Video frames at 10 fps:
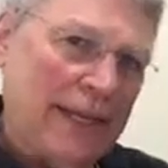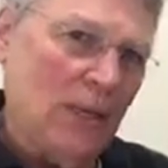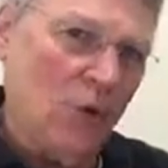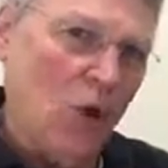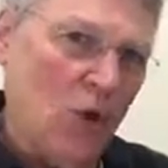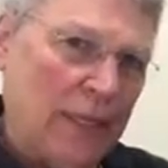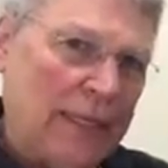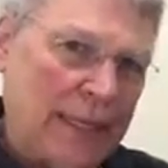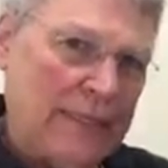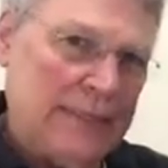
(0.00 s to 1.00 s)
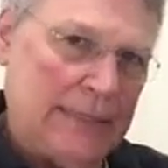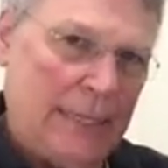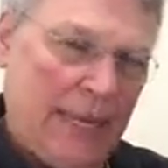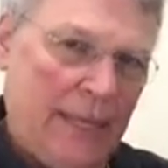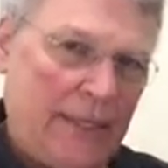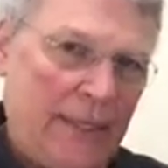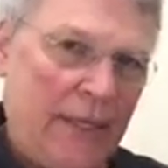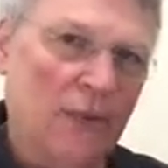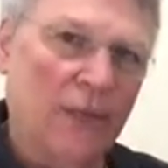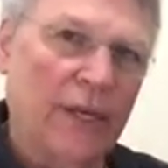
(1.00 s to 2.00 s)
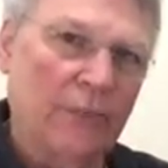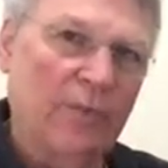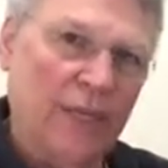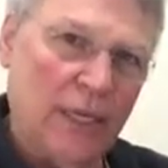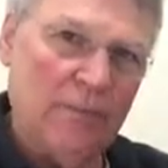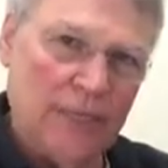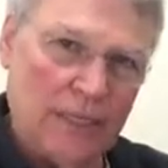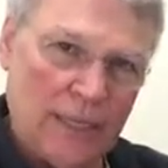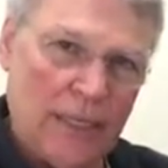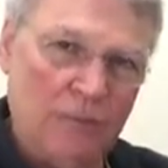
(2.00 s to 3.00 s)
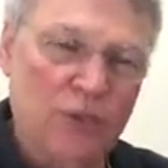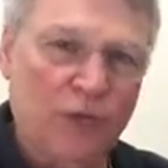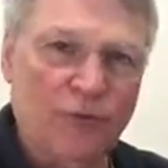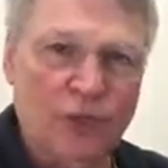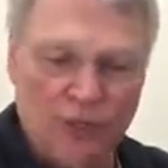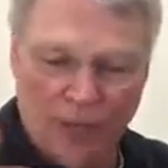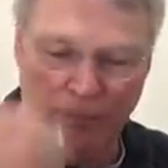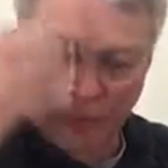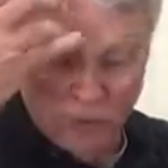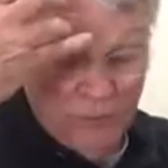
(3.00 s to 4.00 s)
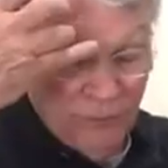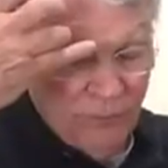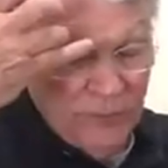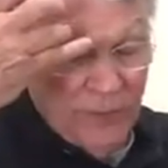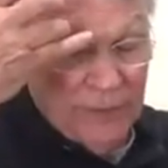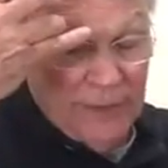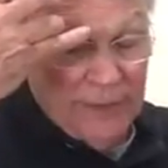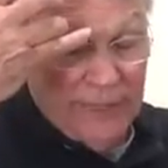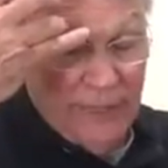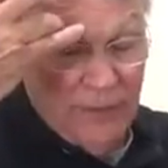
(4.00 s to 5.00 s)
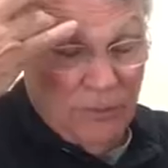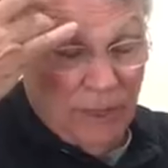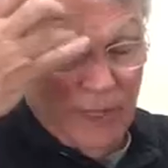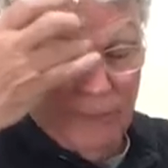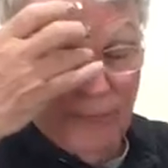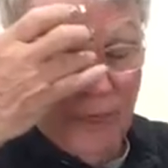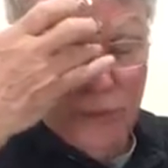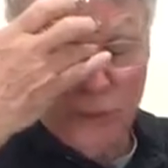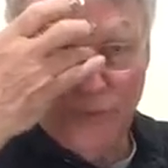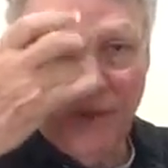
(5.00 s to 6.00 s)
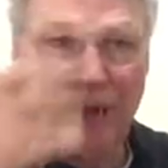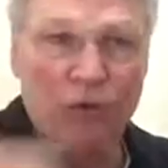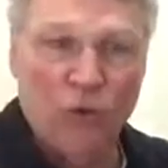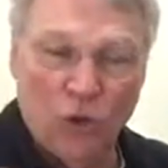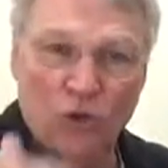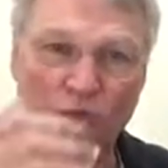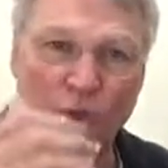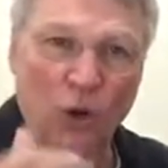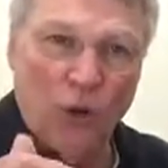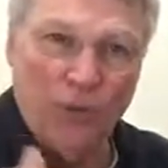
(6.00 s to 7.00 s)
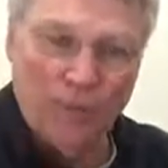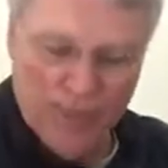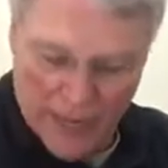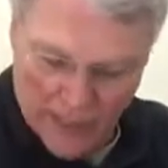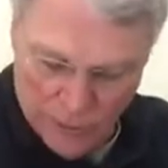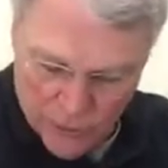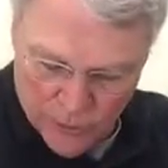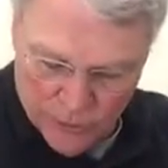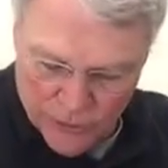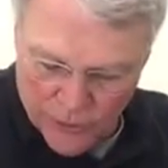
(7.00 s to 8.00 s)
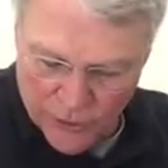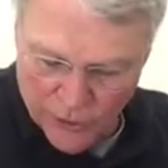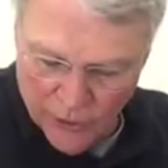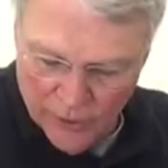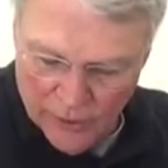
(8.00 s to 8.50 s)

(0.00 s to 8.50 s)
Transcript: any roll against that, and it will help you keep in time. So, for example, my actually favorite roll is forward and backwards, which is